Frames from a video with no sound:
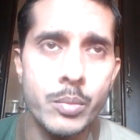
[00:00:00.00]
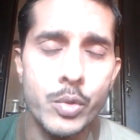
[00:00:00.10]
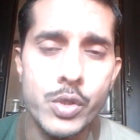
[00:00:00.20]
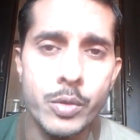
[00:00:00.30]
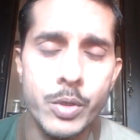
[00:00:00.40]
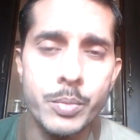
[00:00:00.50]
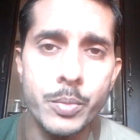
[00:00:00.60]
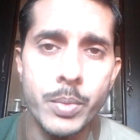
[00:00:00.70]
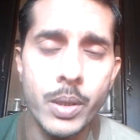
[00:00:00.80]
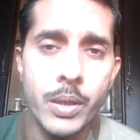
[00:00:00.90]
Most of the
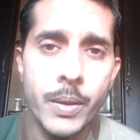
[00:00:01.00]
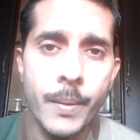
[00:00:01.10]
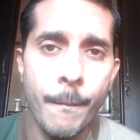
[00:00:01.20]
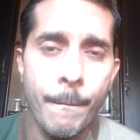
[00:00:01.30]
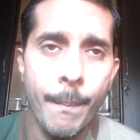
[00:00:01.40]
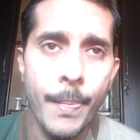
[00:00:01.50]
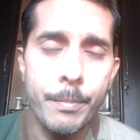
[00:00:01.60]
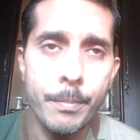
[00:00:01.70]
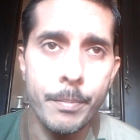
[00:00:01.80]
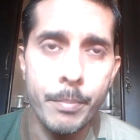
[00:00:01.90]
people are
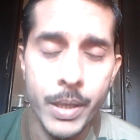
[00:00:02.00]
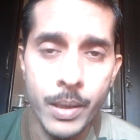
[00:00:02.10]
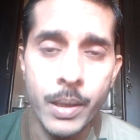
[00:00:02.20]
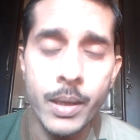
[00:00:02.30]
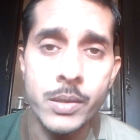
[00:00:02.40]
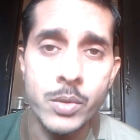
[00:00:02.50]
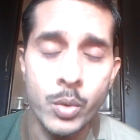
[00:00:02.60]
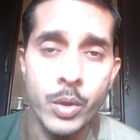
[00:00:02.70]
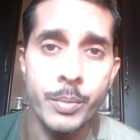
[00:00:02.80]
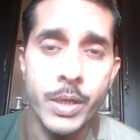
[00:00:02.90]
middle class,
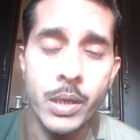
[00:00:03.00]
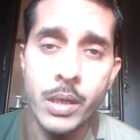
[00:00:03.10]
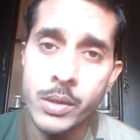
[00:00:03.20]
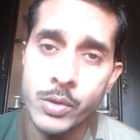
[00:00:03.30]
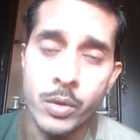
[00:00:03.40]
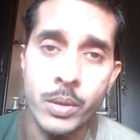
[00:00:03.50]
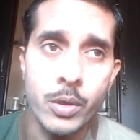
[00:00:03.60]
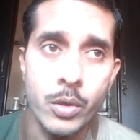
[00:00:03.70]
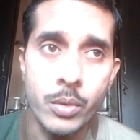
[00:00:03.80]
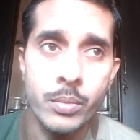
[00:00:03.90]
lower middle class,
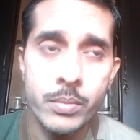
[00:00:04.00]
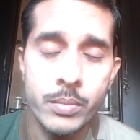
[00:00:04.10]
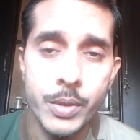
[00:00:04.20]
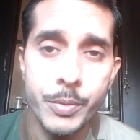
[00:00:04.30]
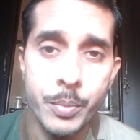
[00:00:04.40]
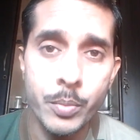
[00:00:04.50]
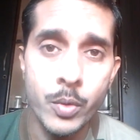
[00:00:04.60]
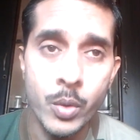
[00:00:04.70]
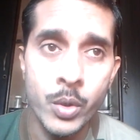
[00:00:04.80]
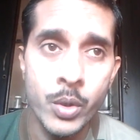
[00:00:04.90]
or maybe
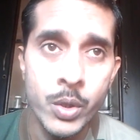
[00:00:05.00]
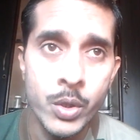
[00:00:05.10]
poor,